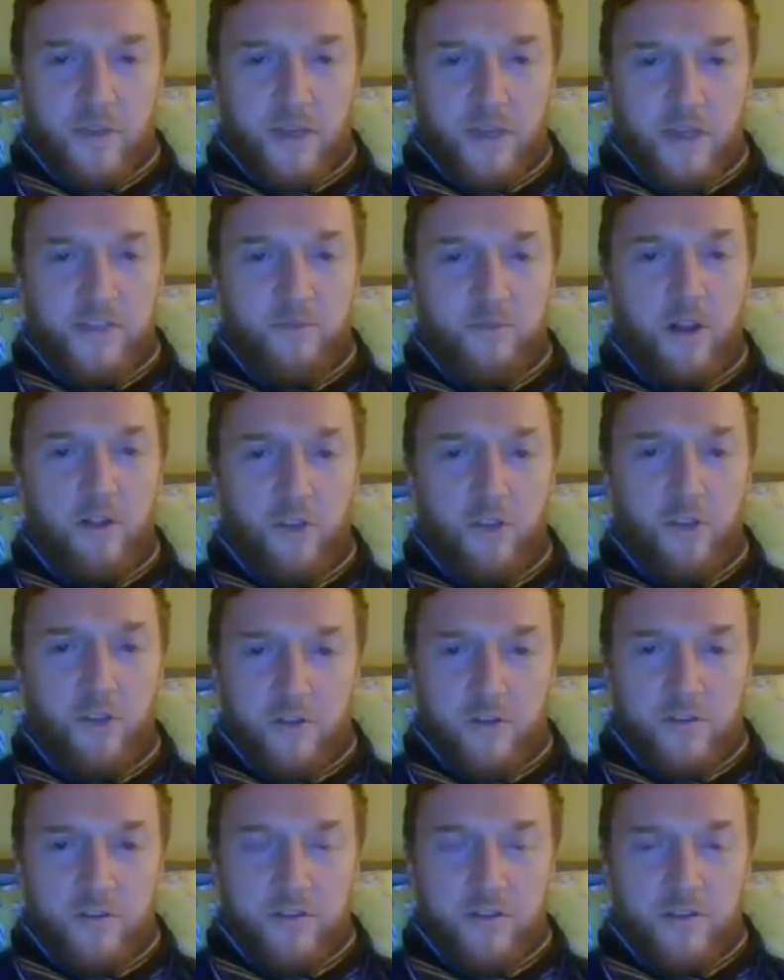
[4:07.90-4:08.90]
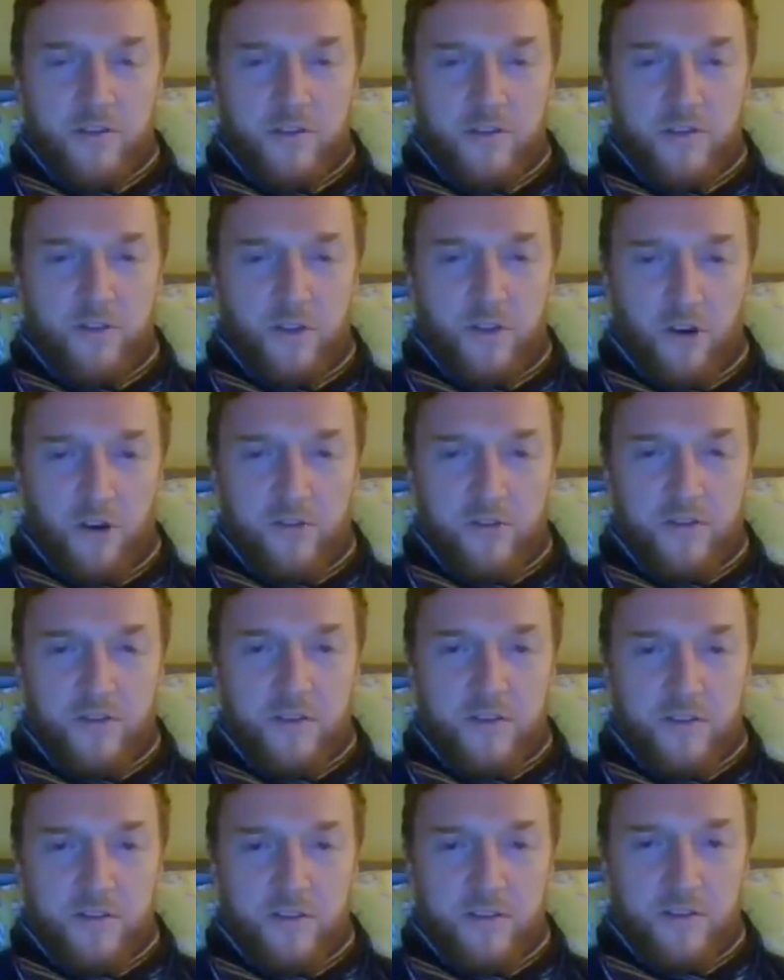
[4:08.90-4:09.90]
Isabel nods,
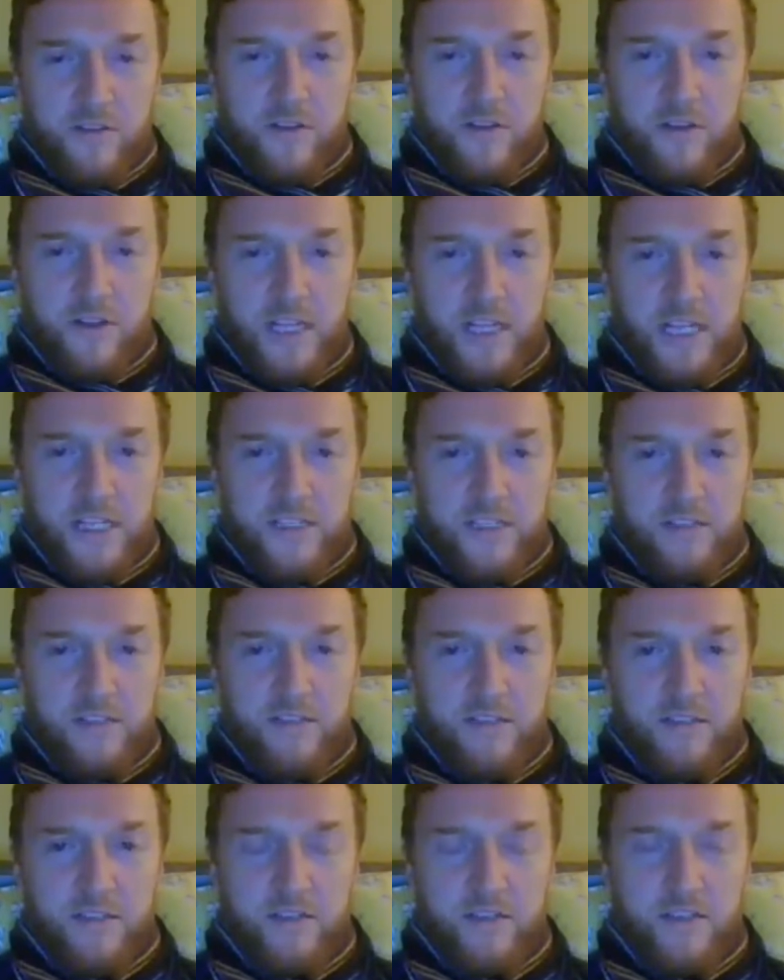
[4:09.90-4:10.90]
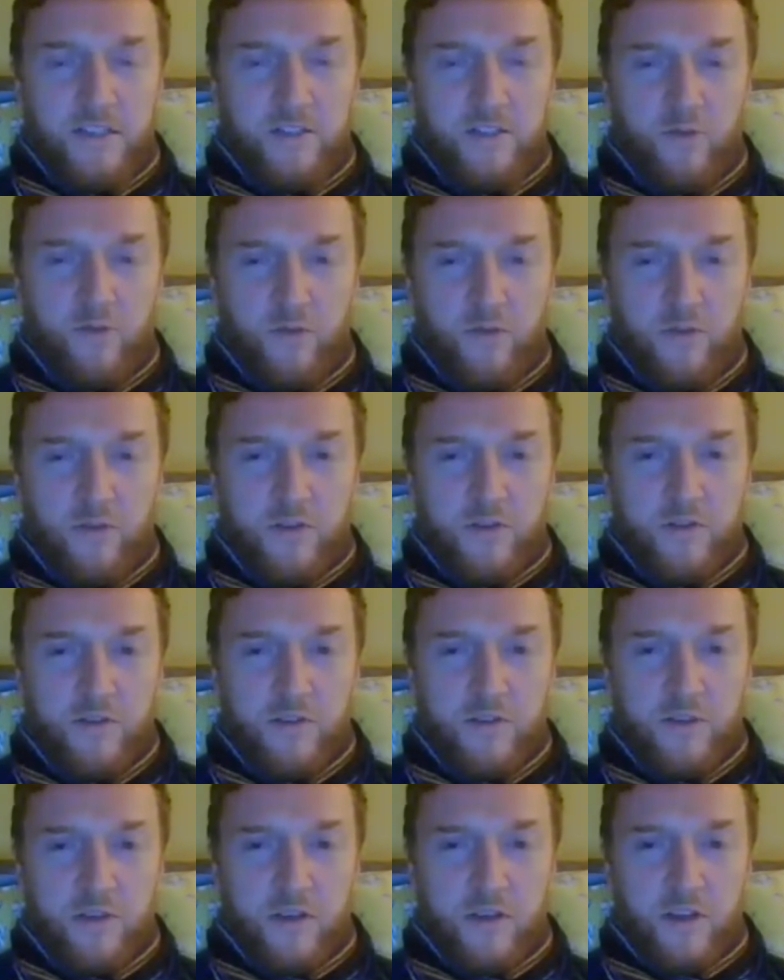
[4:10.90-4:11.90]
listens as he
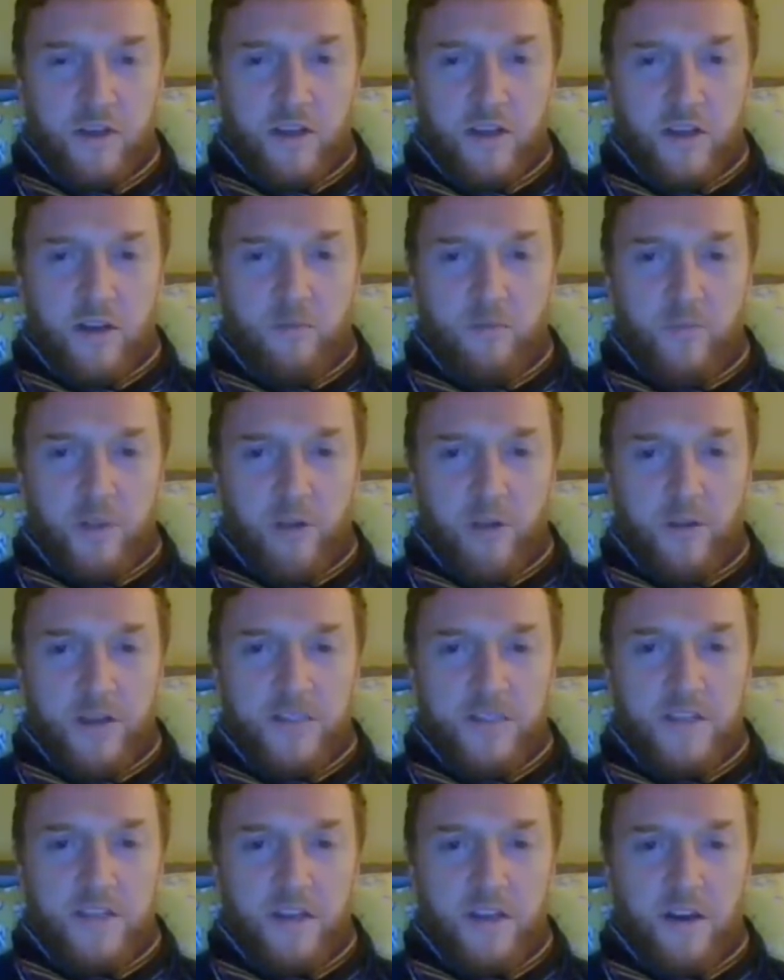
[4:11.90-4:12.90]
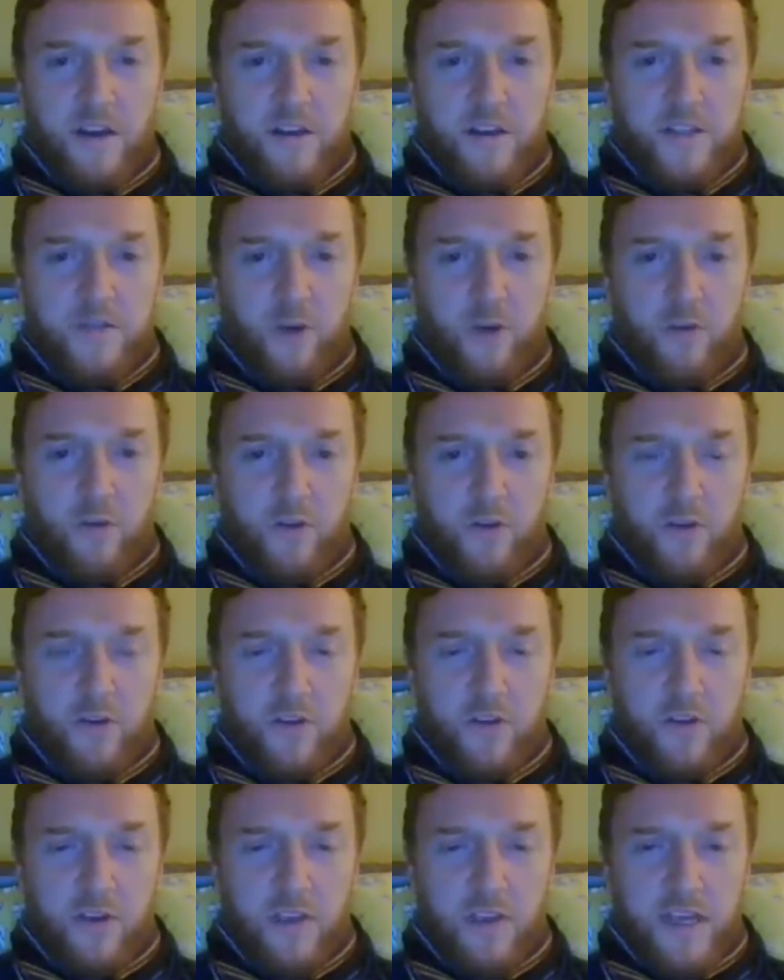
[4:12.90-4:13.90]
talks, blowing cigar smoke,
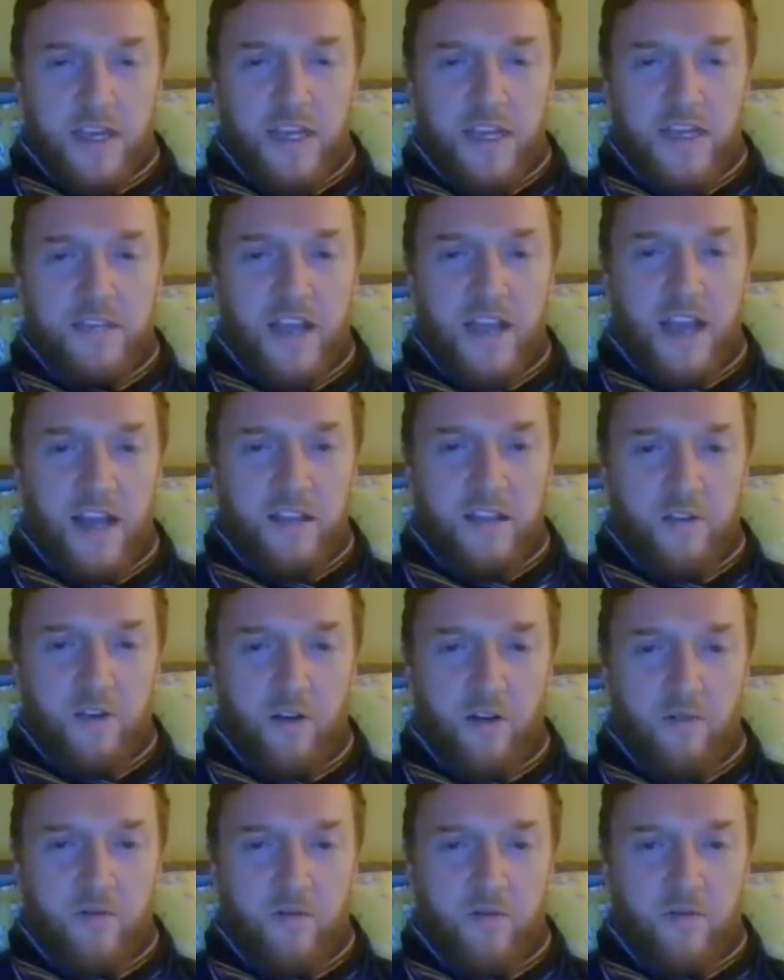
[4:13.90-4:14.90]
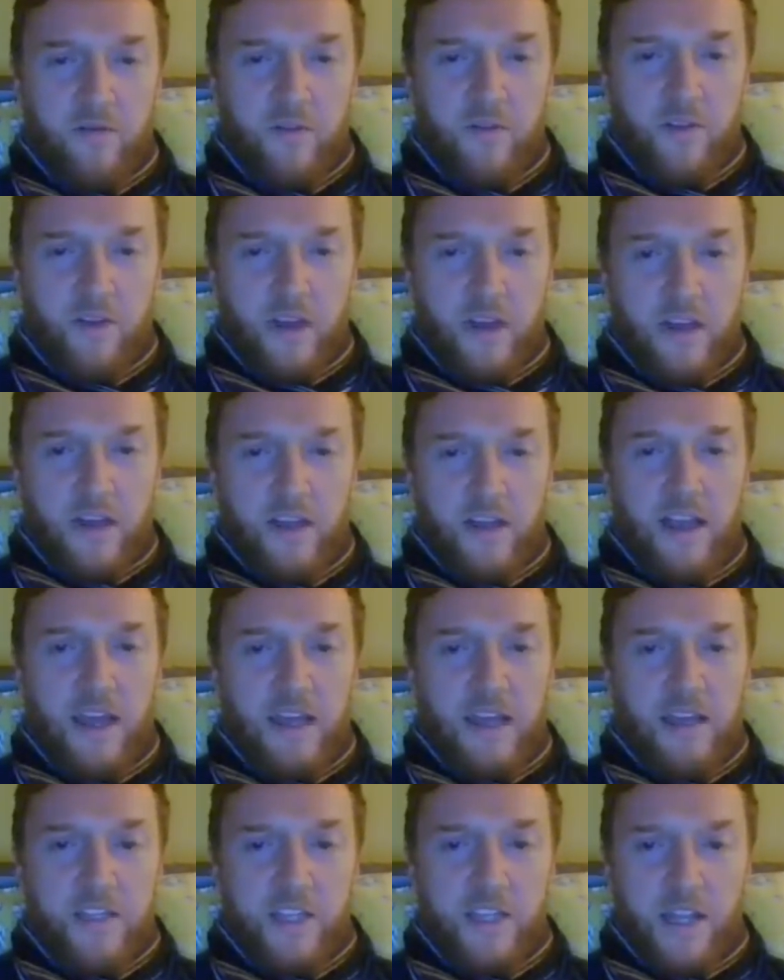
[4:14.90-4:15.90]
his hat off, an
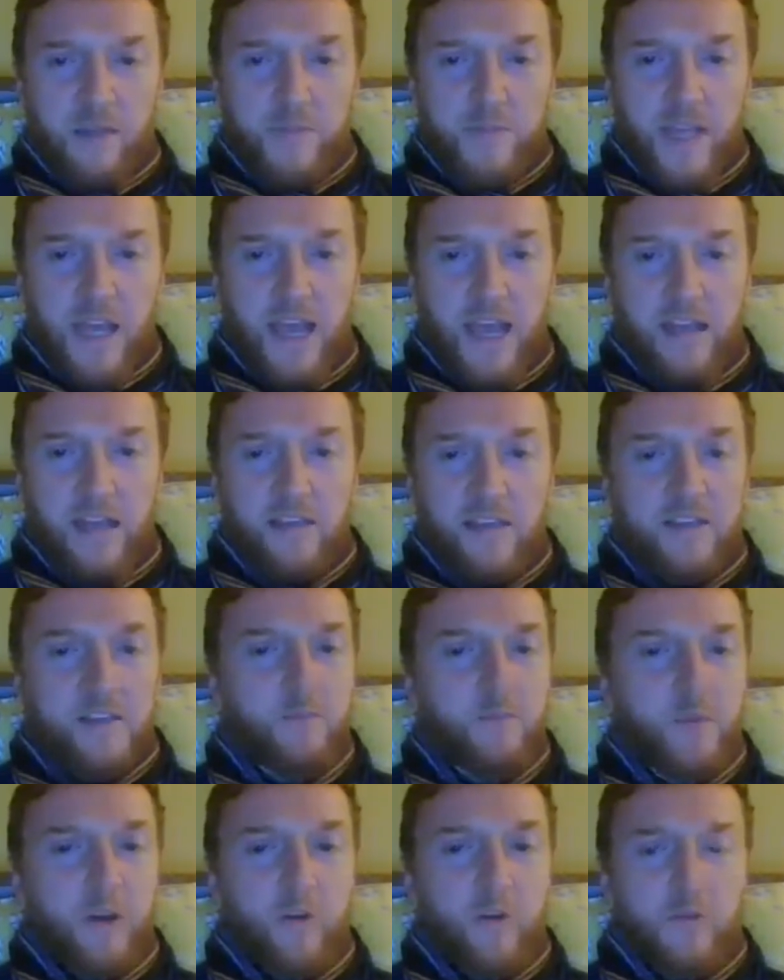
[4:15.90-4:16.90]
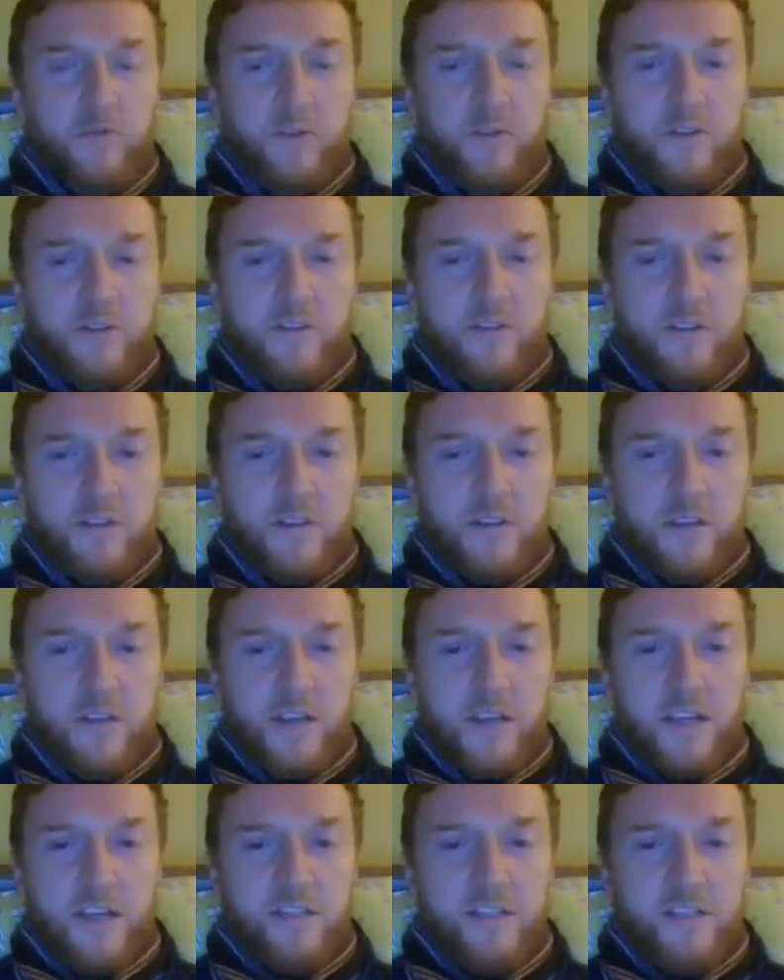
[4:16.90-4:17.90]
egg-shaped head exposed,
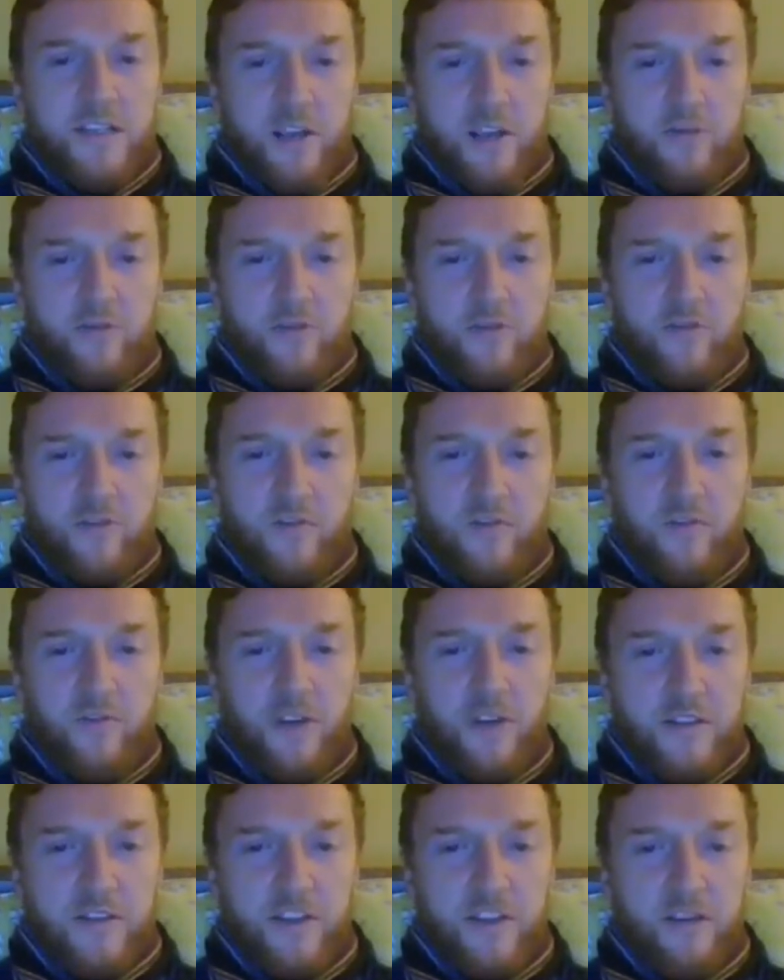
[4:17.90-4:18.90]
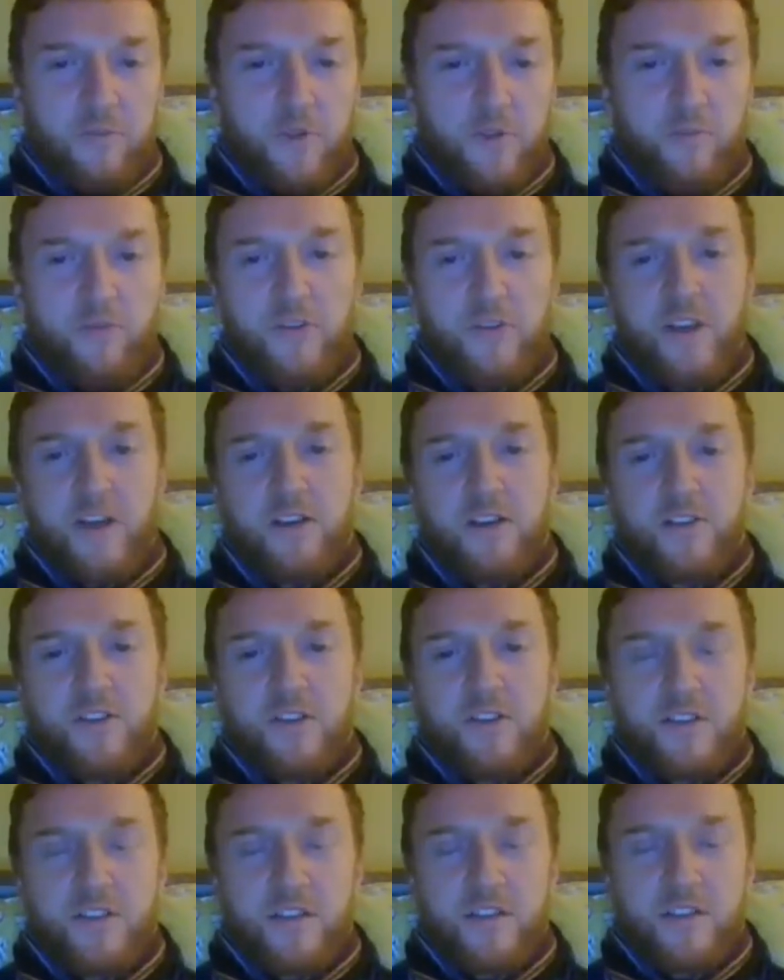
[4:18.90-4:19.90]
his secretary fussing with
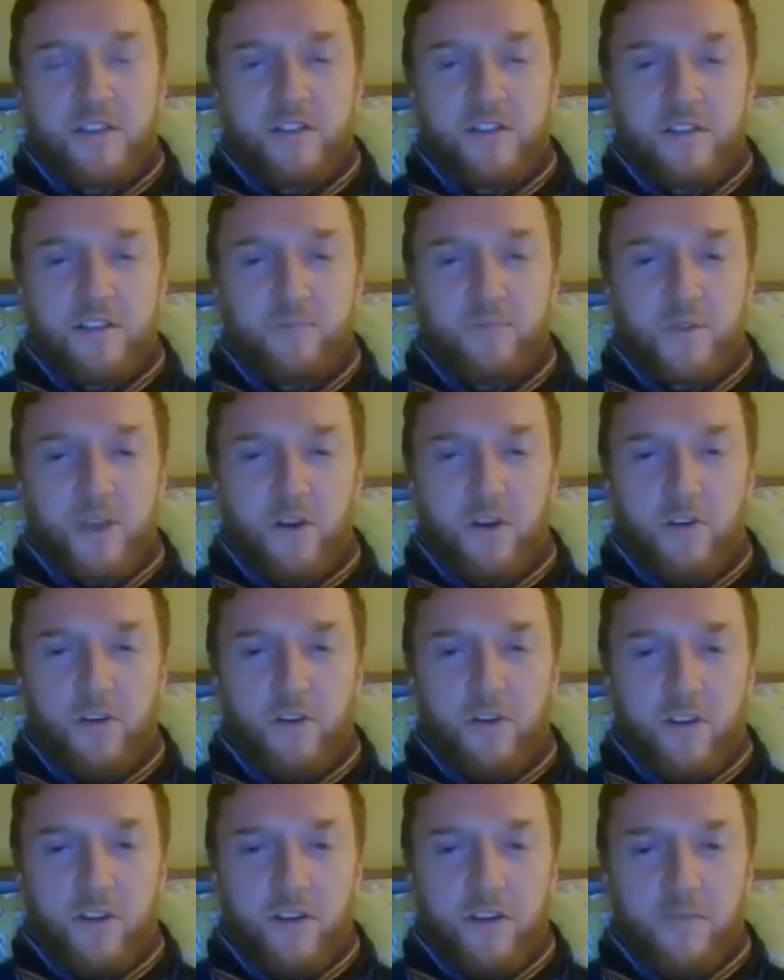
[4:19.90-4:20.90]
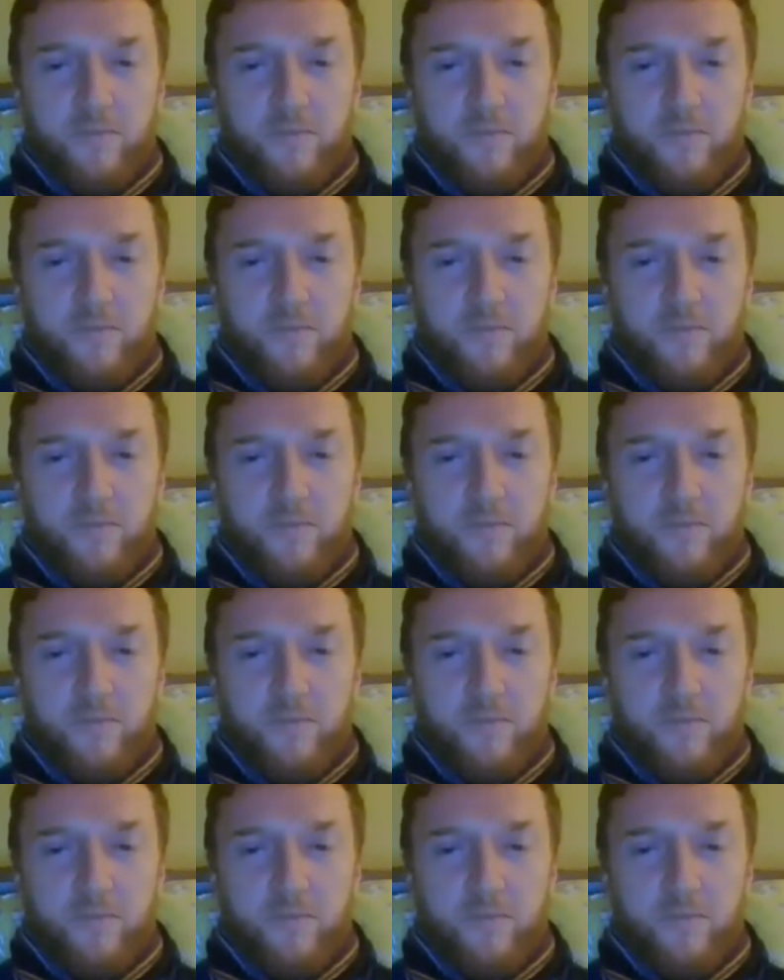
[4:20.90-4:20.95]
production assistants beyond.